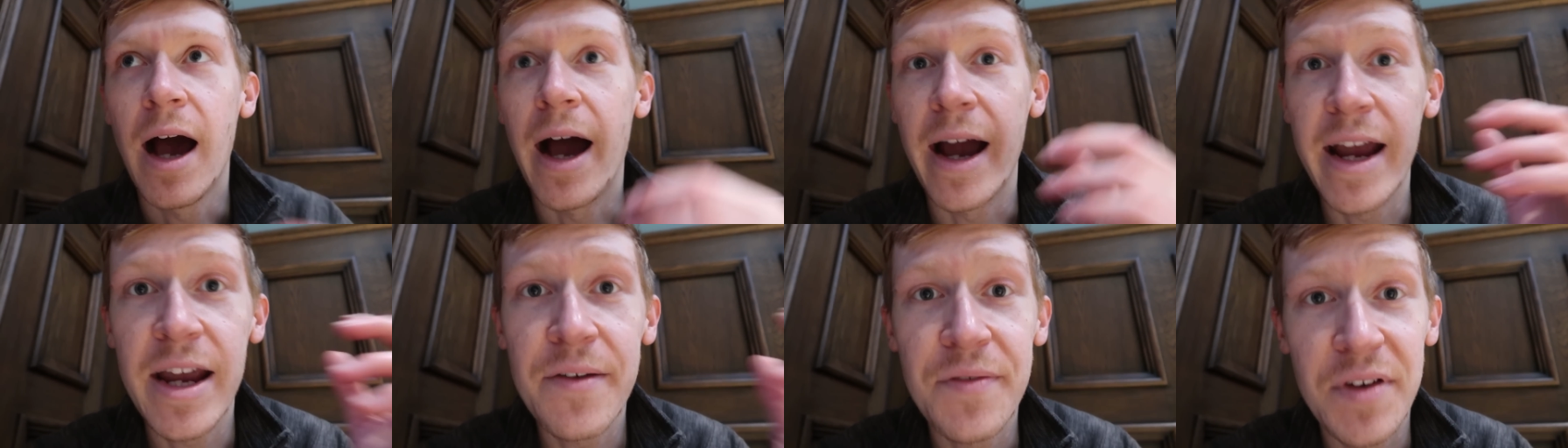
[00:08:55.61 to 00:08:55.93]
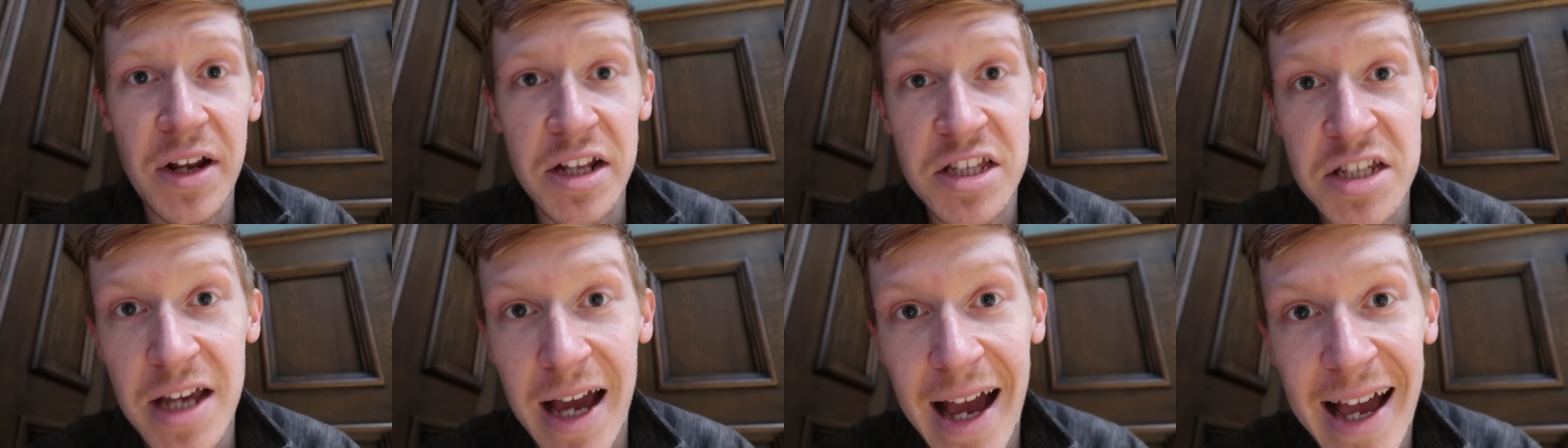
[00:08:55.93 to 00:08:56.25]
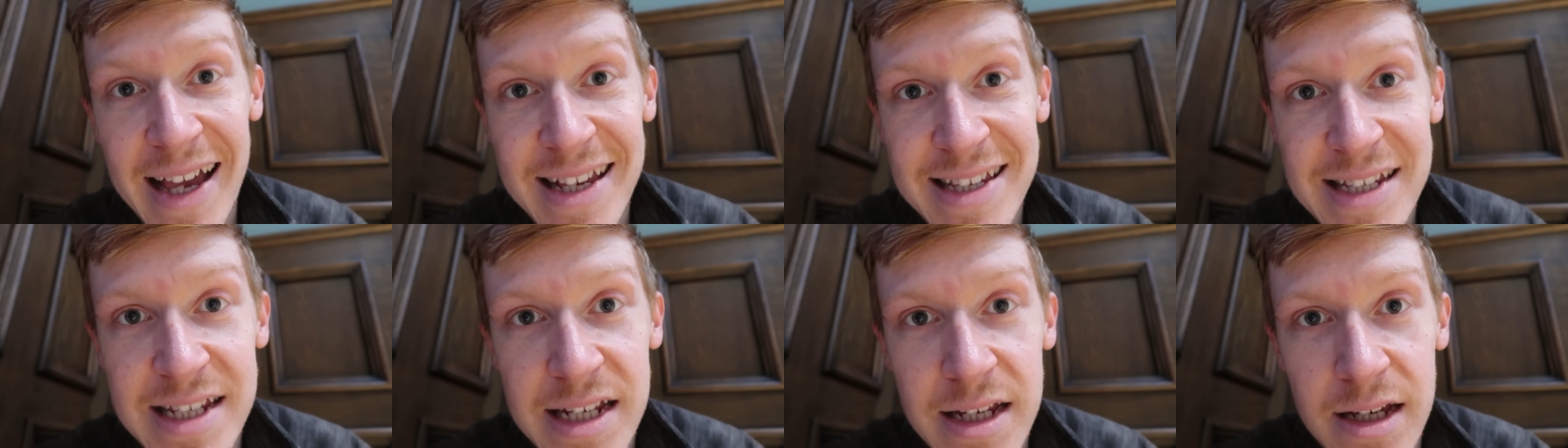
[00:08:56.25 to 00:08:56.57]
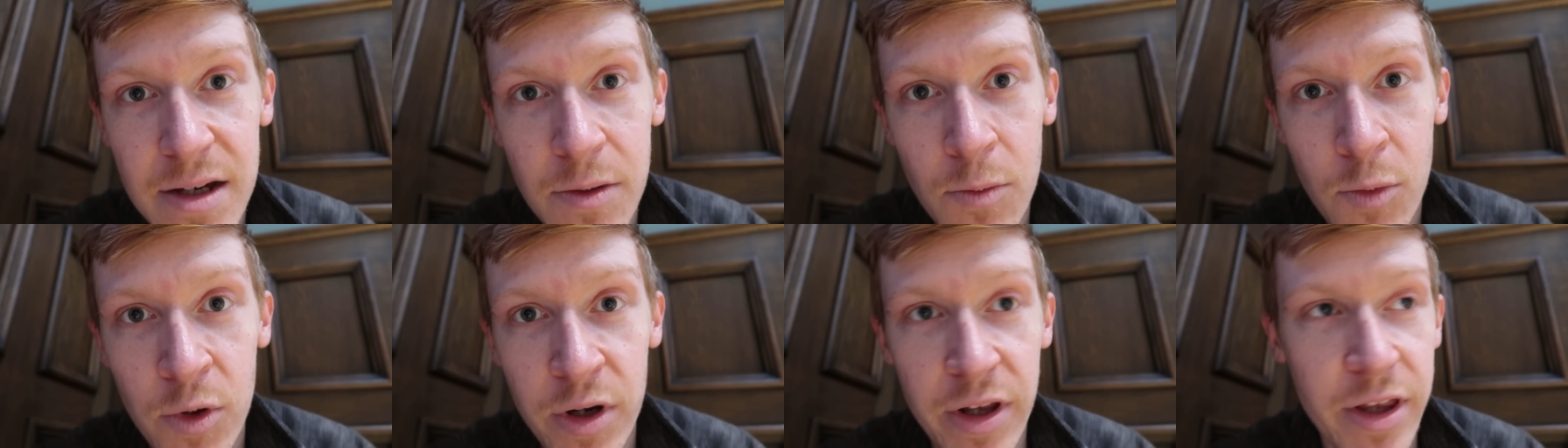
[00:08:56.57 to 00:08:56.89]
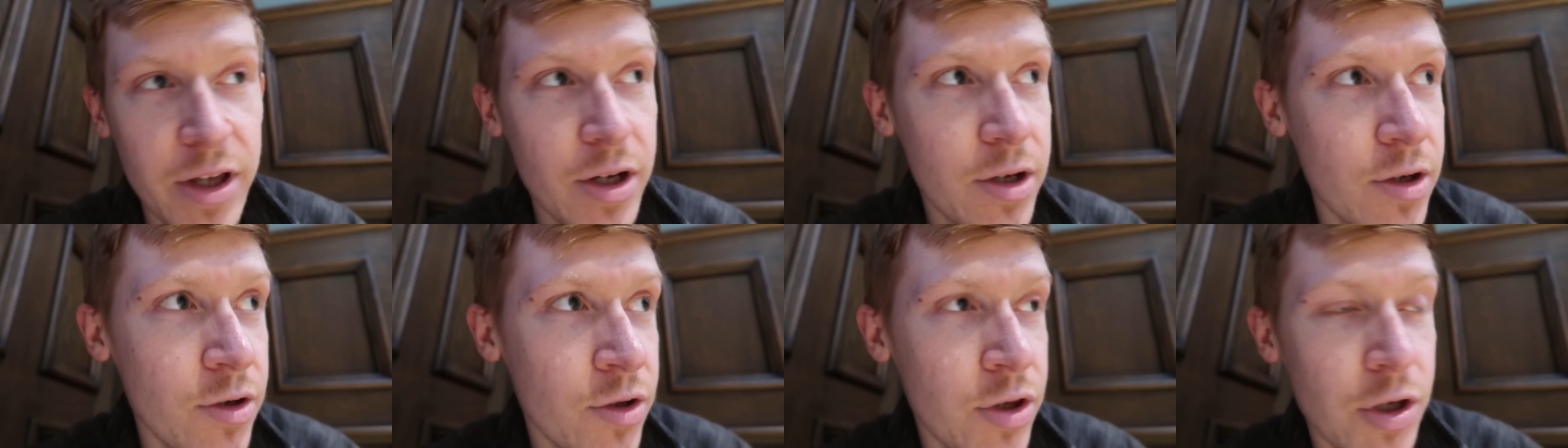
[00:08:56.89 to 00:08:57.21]
I even had to ask one
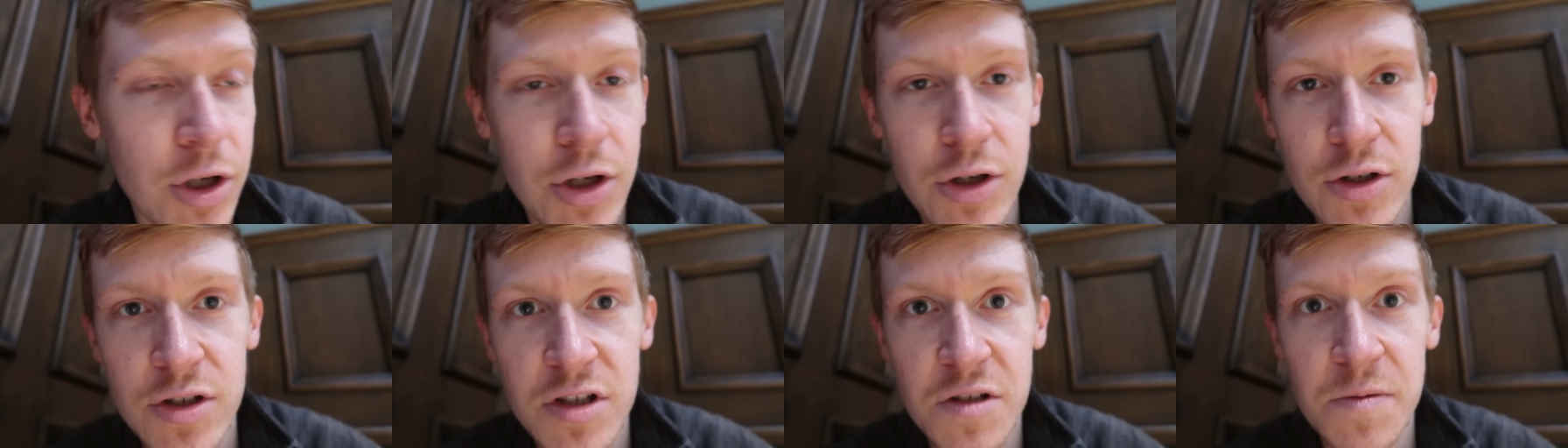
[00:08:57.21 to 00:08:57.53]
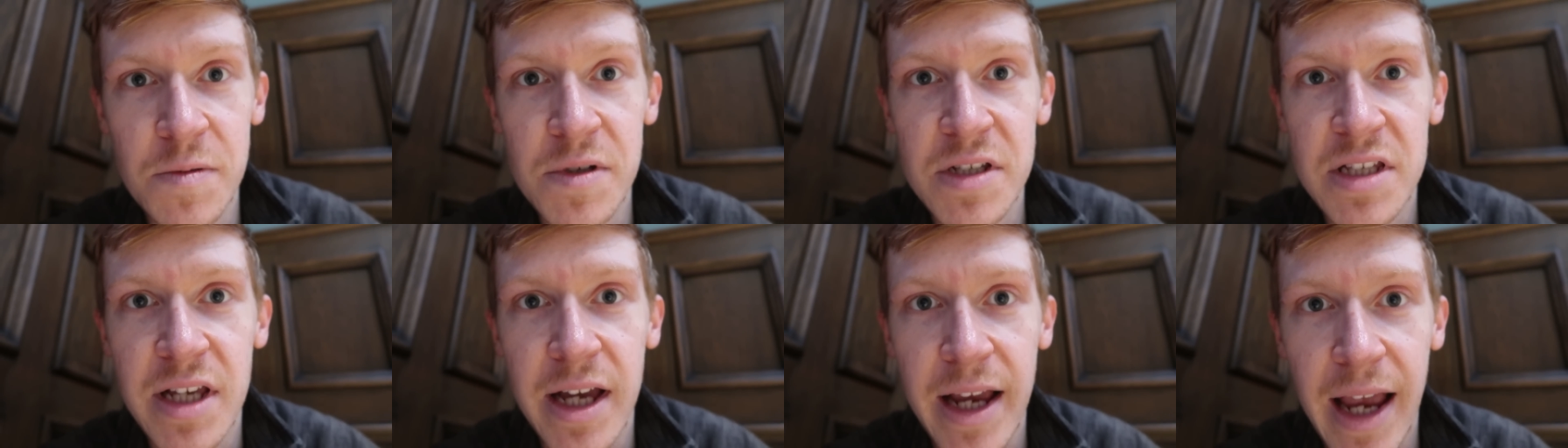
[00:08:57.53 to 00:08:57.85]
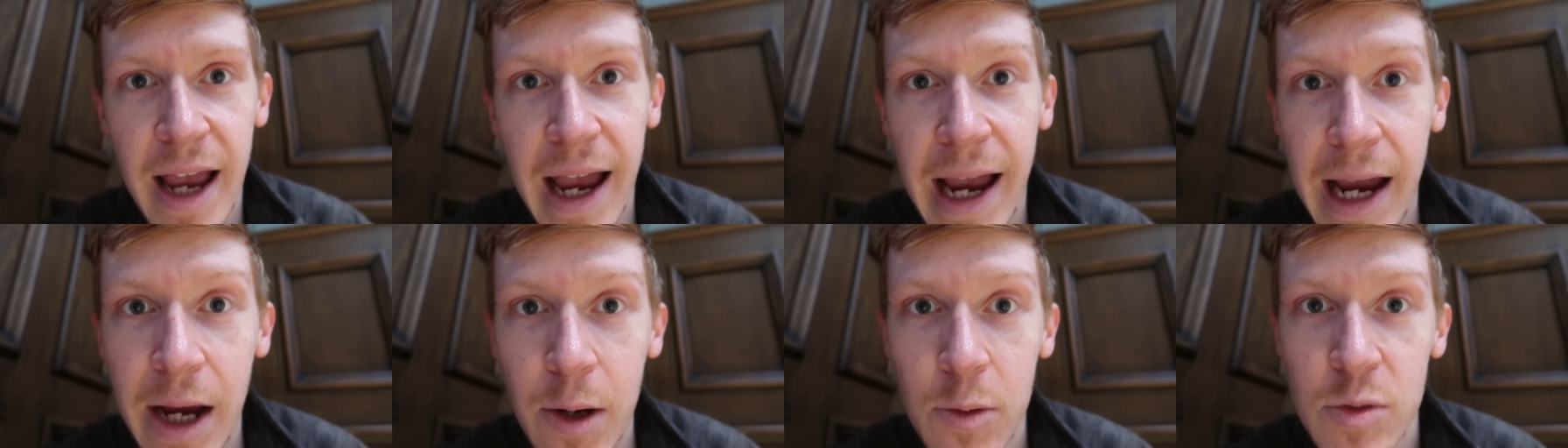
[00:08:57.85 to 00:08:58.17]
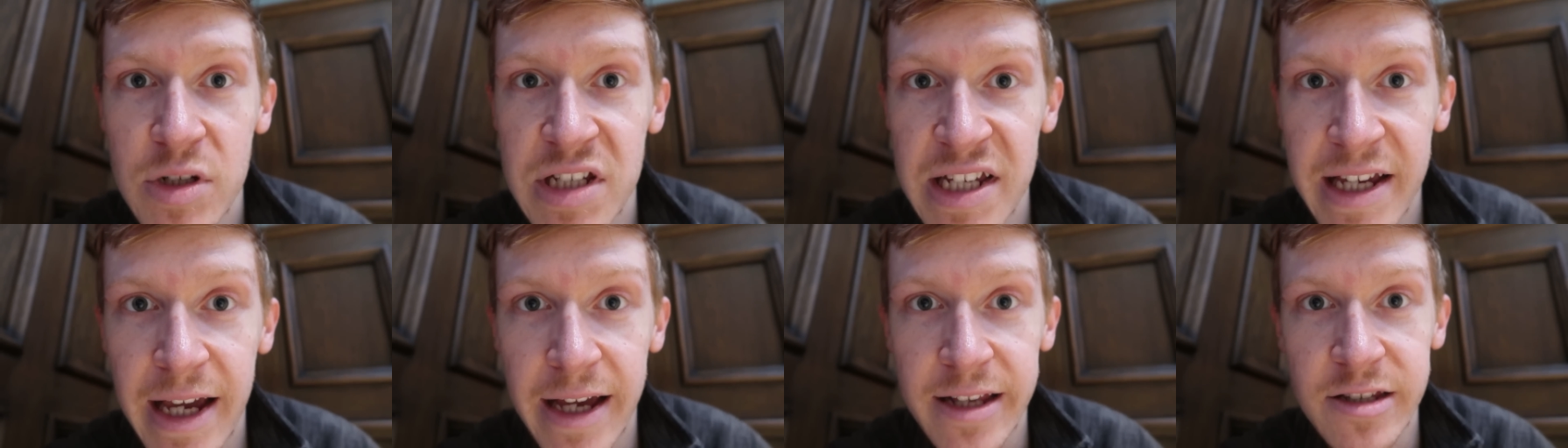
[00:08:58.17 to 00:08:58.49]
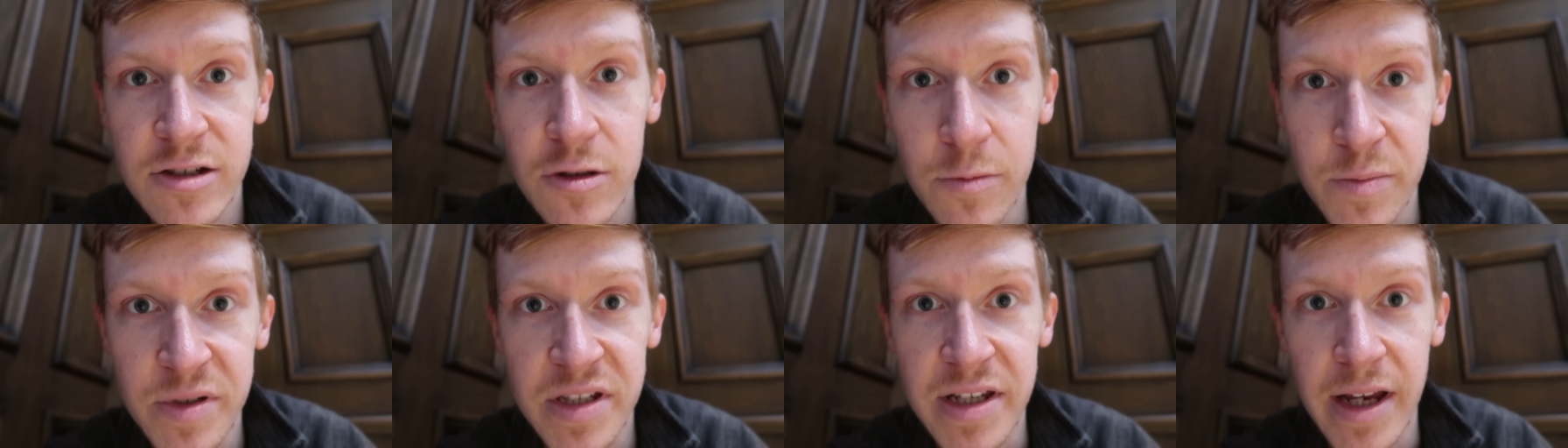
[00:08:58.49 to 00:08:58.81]
of the other customers like how to
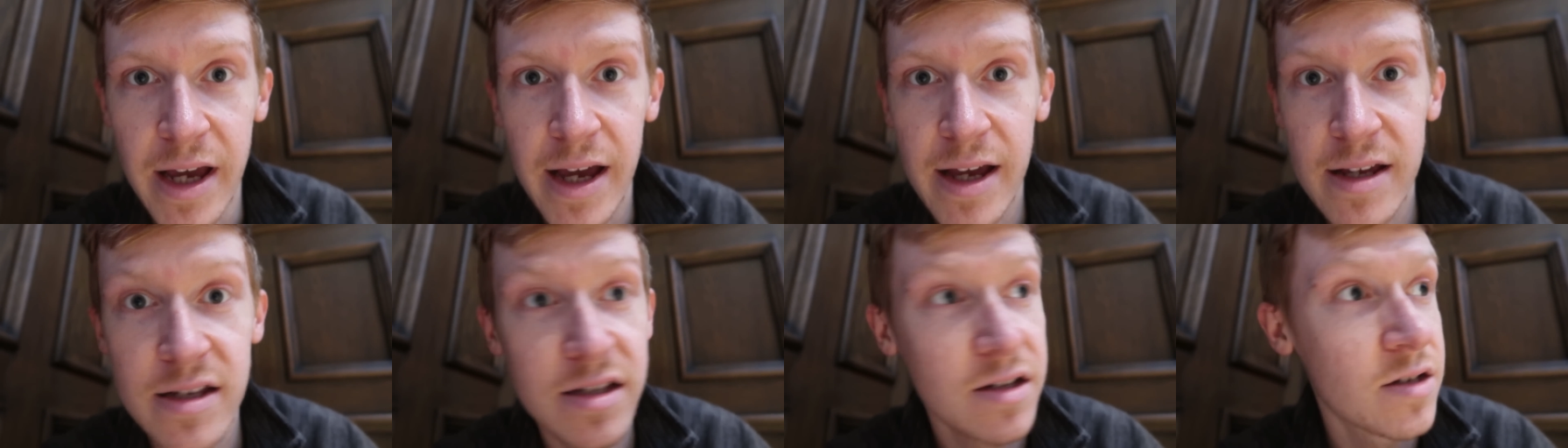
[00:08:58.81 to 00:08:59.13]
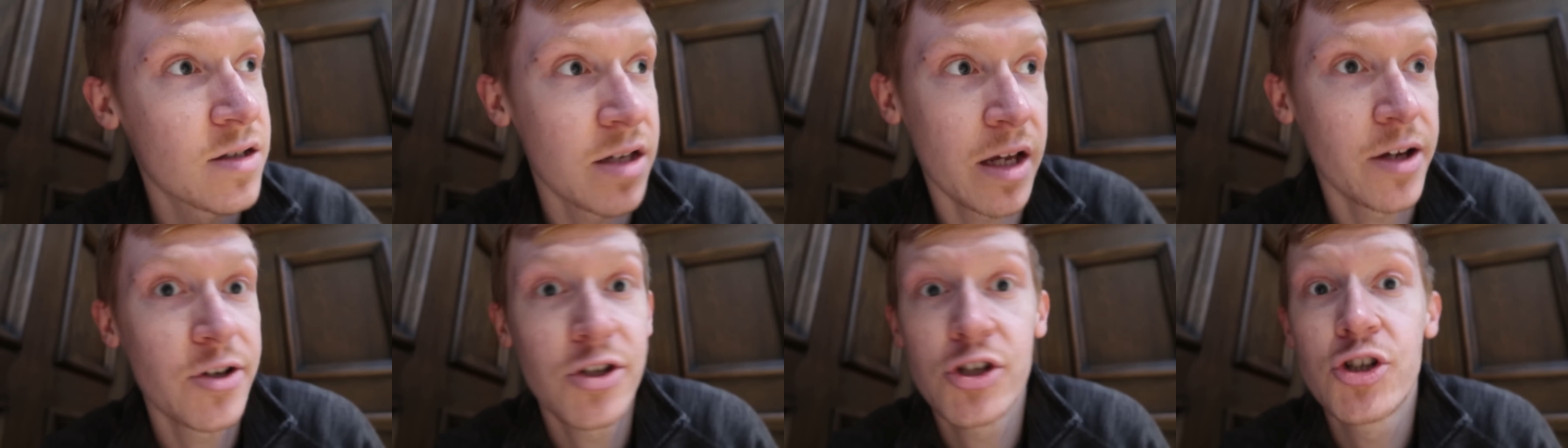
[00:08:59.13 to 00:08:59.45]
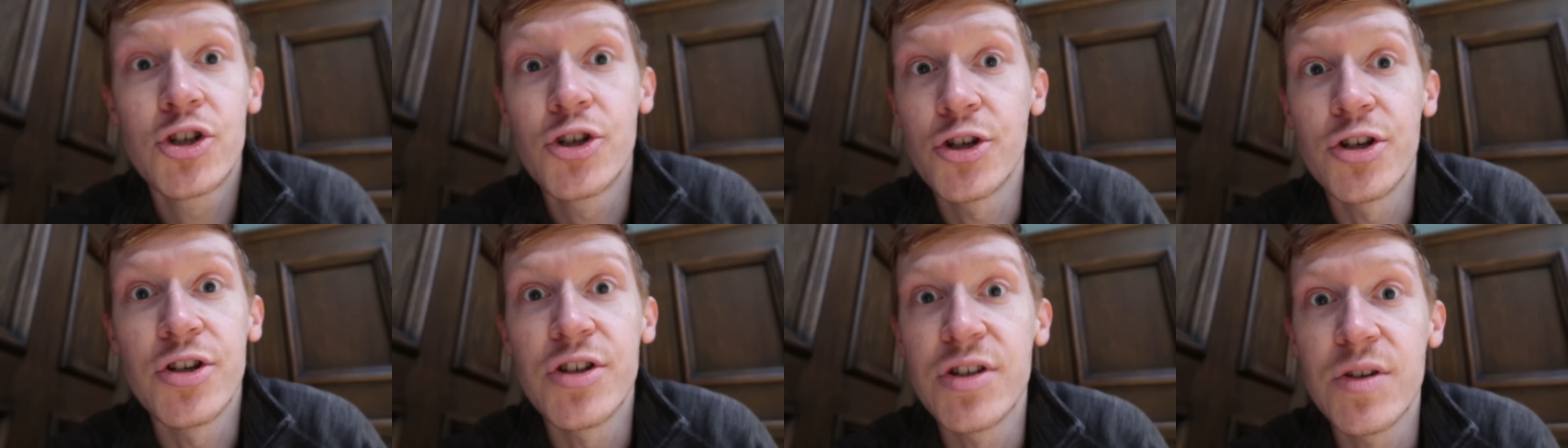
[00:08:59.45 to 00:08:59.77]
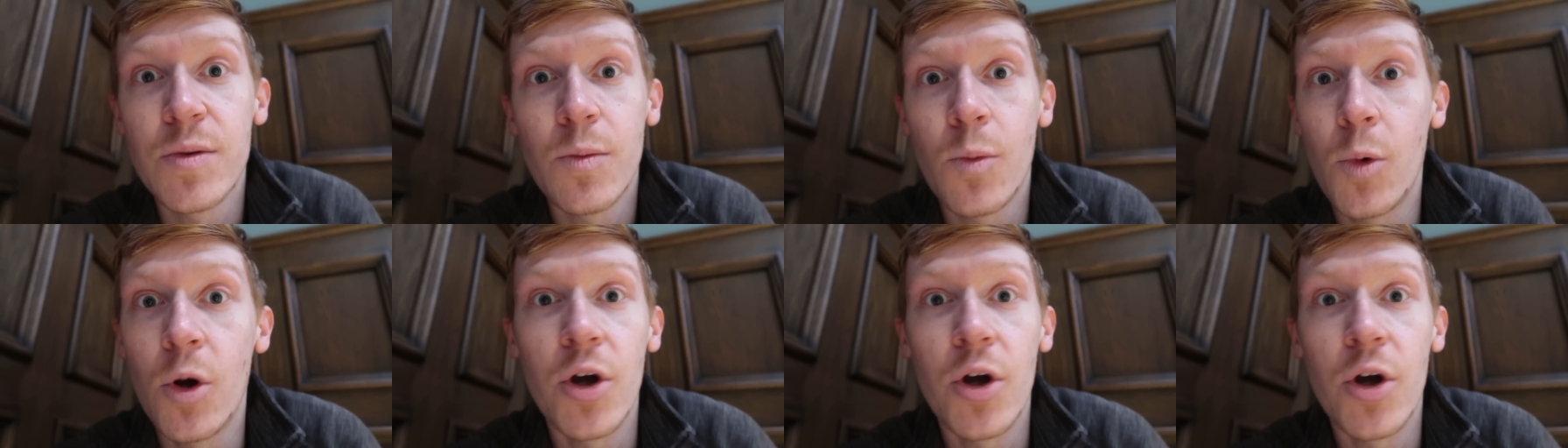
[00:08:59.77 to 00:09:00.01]
get upstairs because I just couldn't